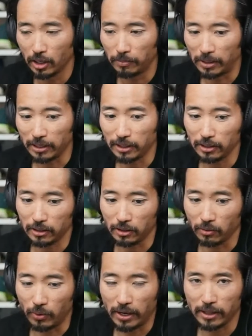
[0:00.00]
But I think
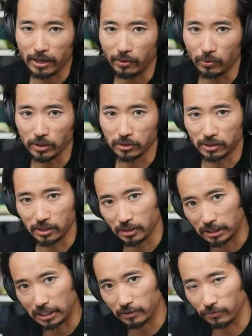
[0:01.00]
the way that it was
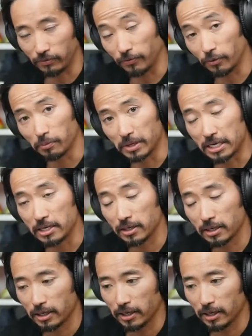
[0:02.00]
successful for me